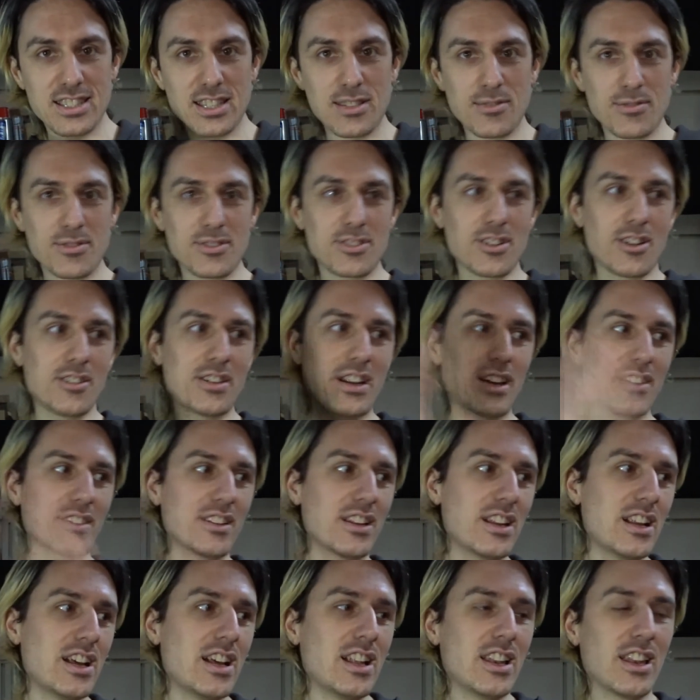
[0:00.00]
He would go down
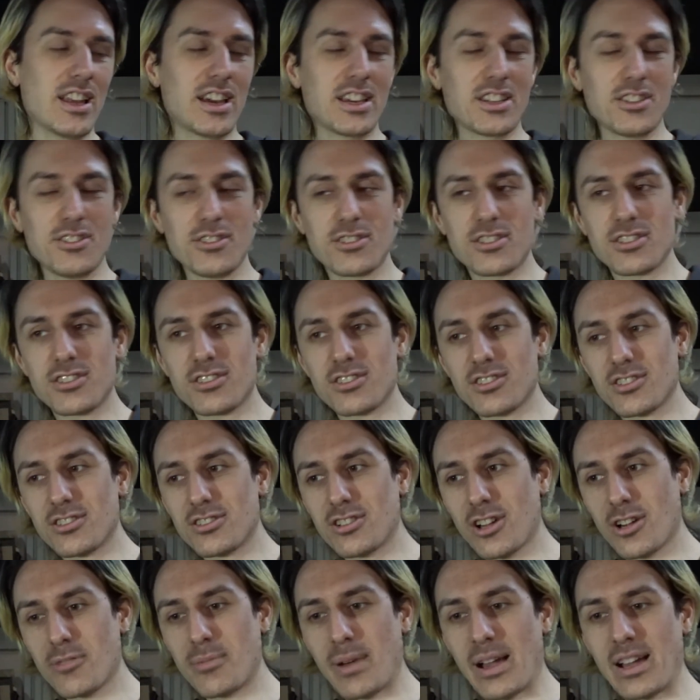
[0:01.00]
the, like, you can
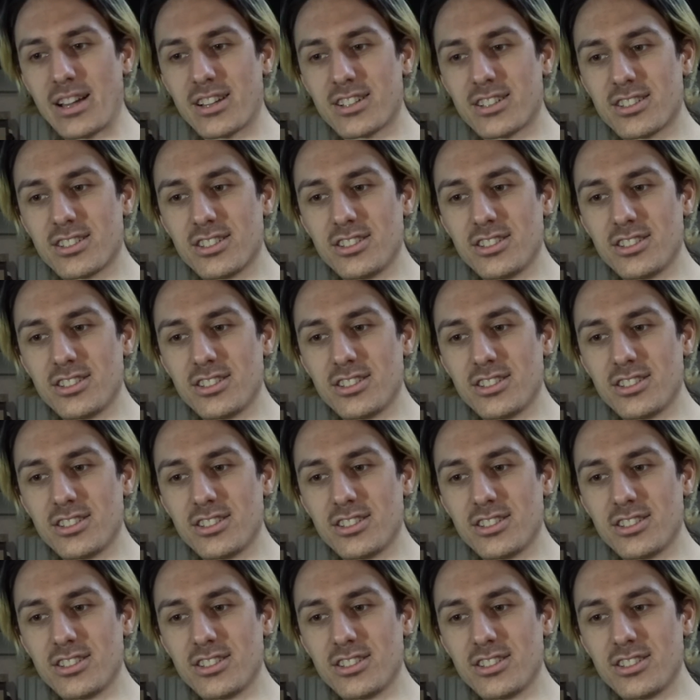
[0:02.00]
go back.